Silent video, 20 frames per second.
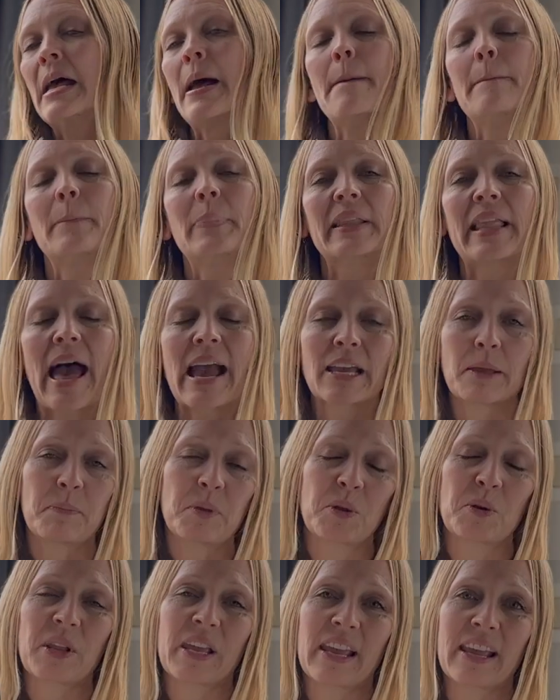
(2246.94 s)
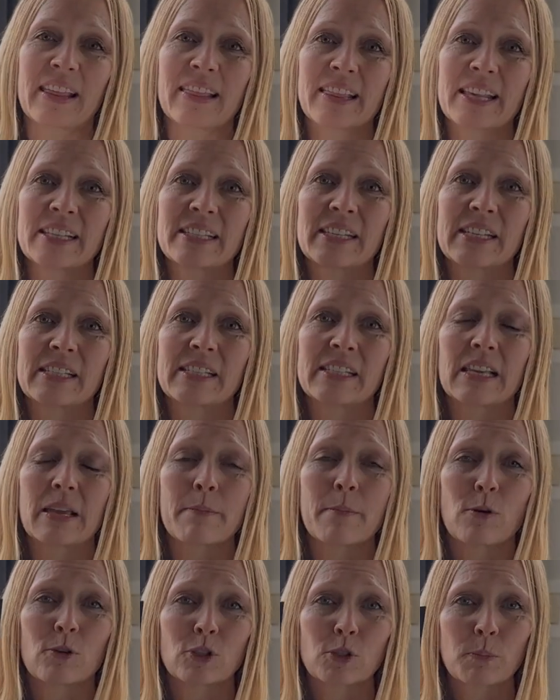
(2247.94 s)
Black Beauty. This is the
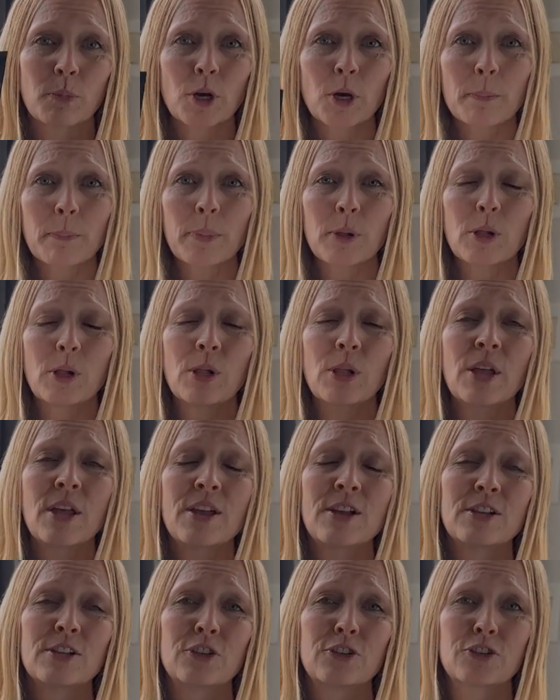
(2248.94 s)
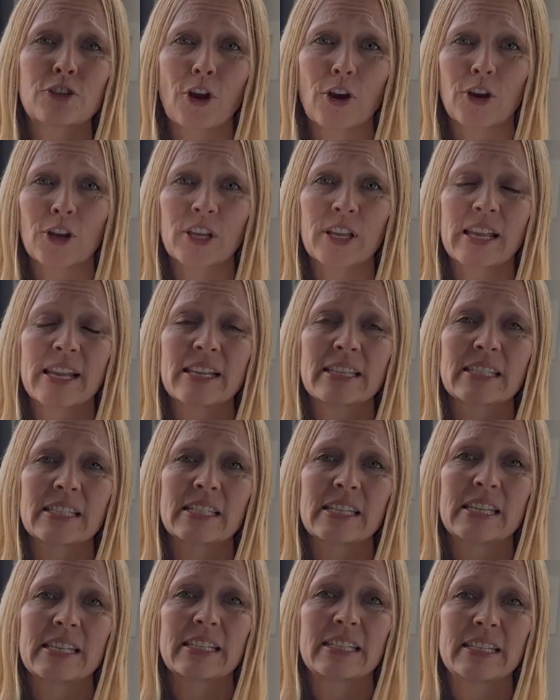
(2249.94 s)
most purple,
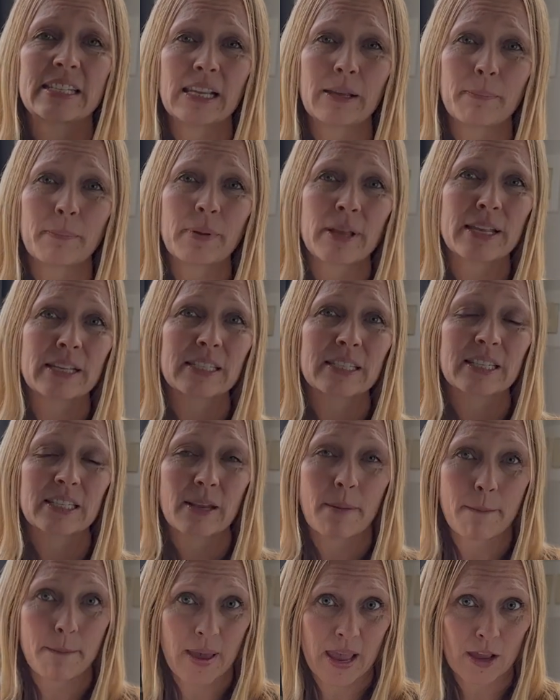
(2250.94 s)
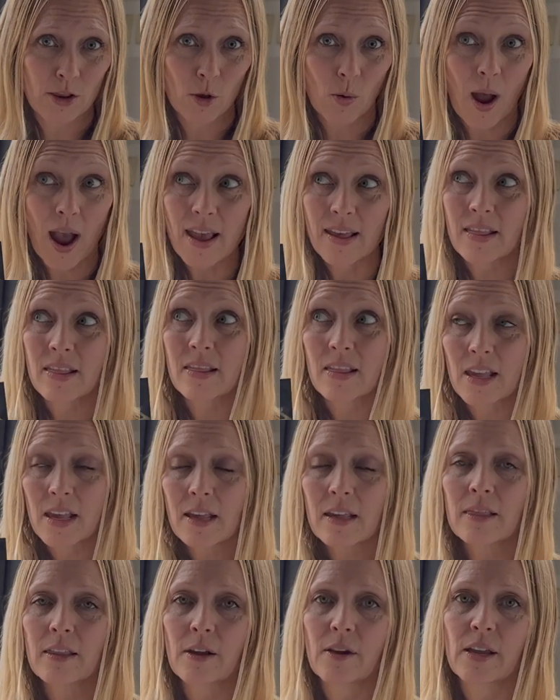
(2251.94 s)
darkest, deepest tomato I
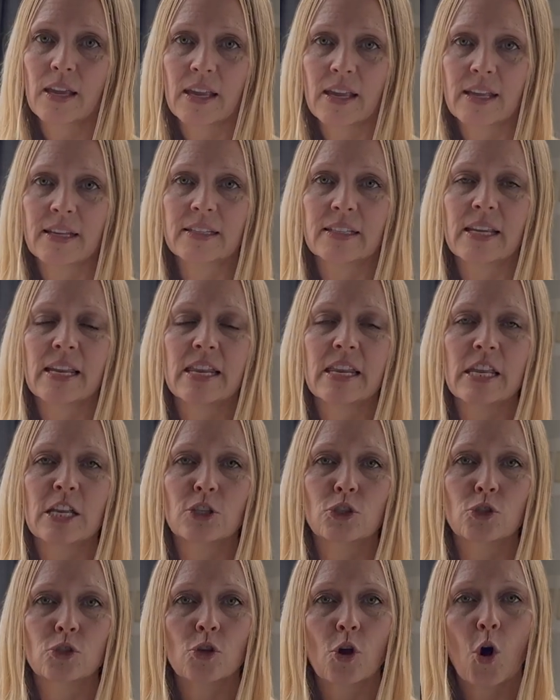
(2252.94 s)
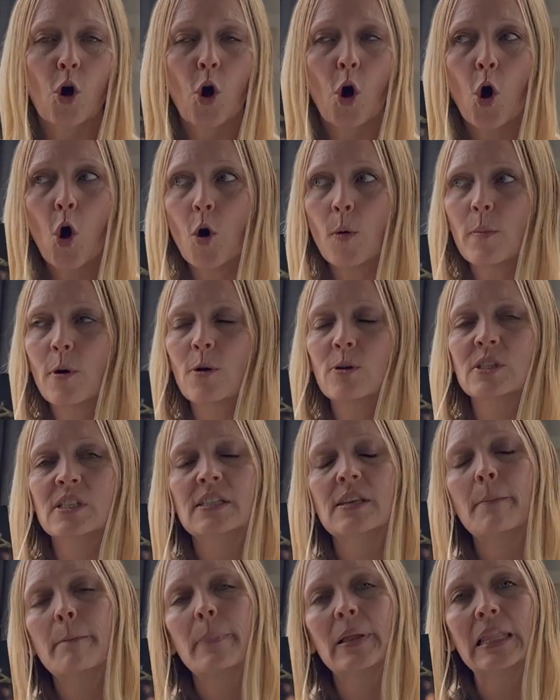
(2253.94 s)
think there is. It is
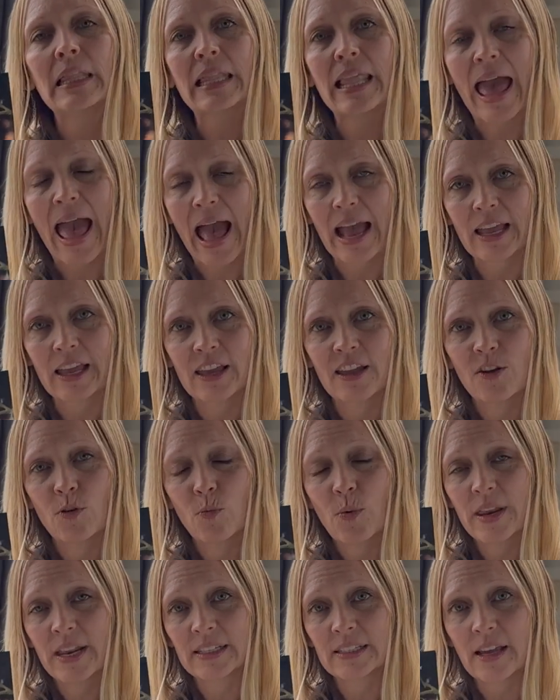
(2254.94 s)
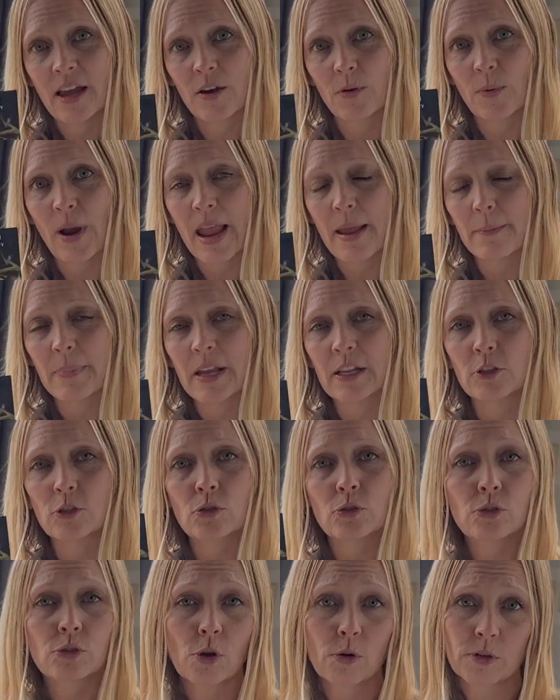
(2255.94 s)
almost black when it's unripe. It's
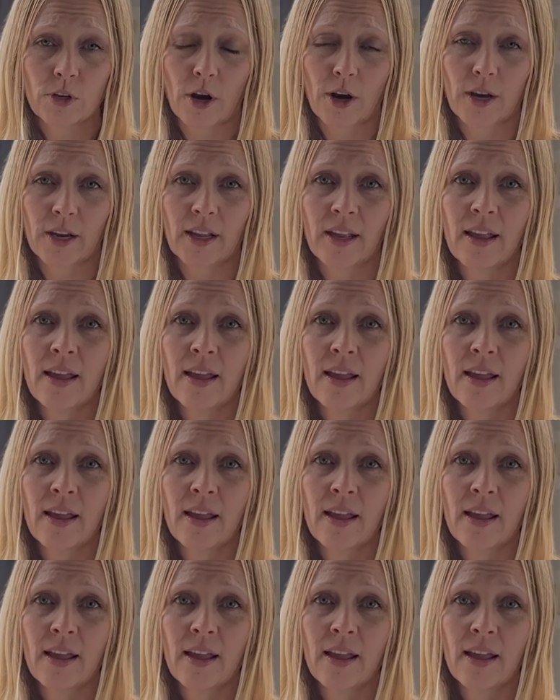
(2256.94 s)
so dark.